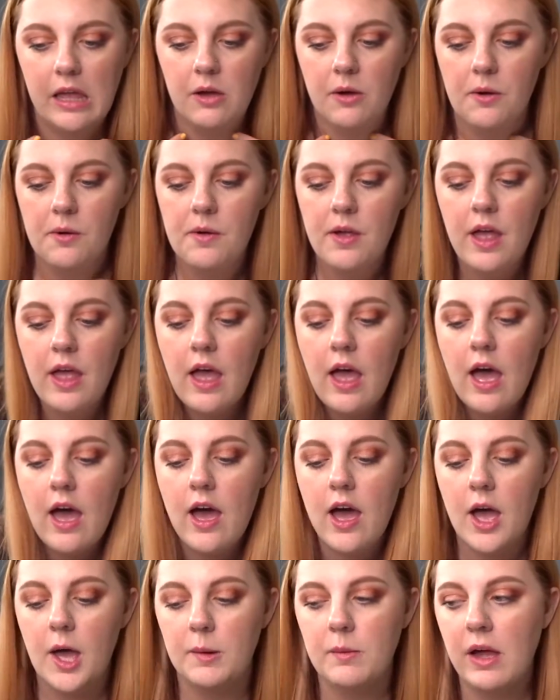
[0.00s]

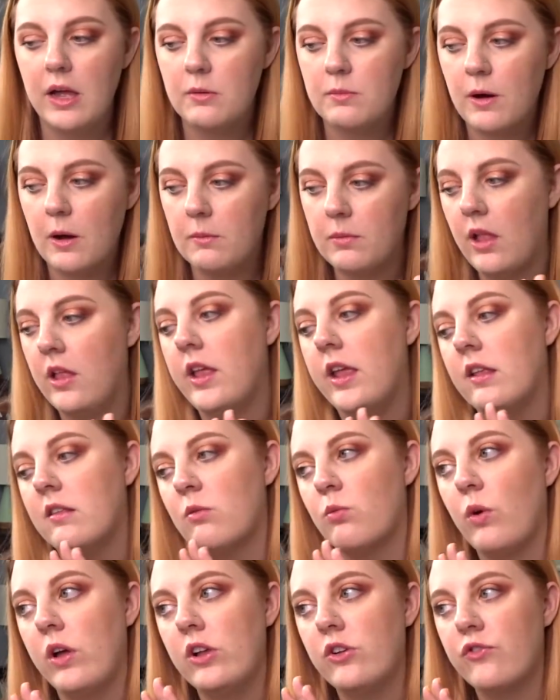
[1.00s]
I'd probably
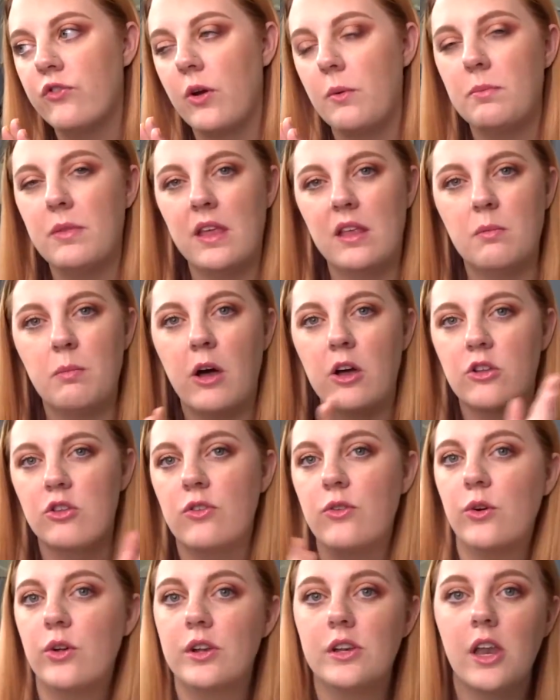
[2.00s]
switch from this box
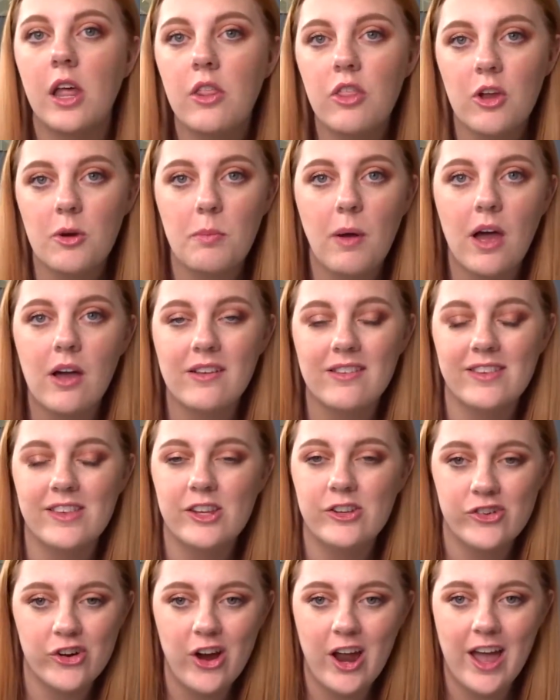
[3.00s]
to another box to
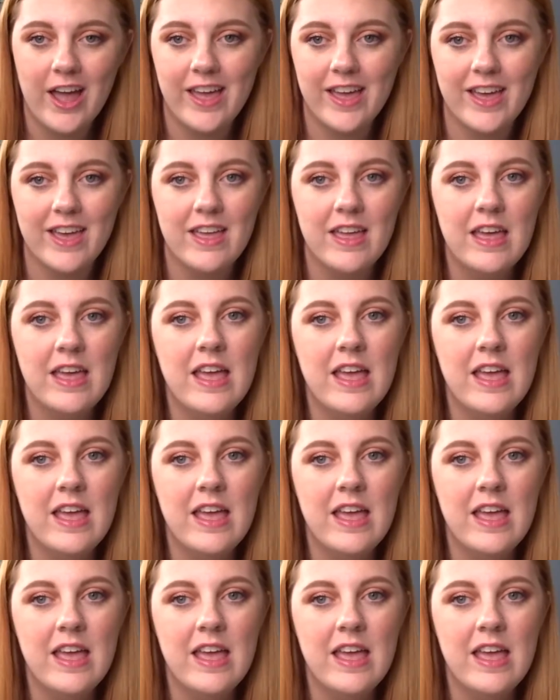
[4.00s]
try it